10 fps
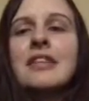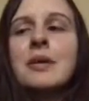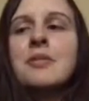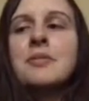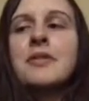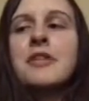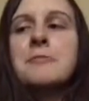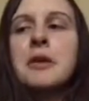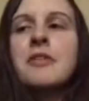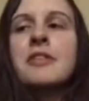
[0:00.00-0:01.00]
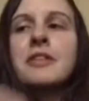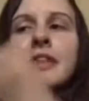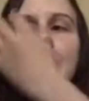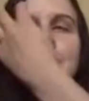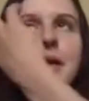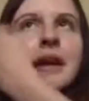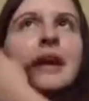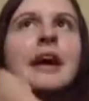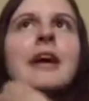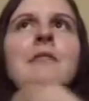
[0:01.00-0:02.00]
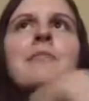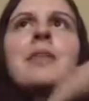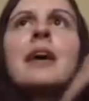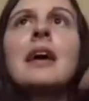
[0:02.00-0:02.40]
types of movies personally, but I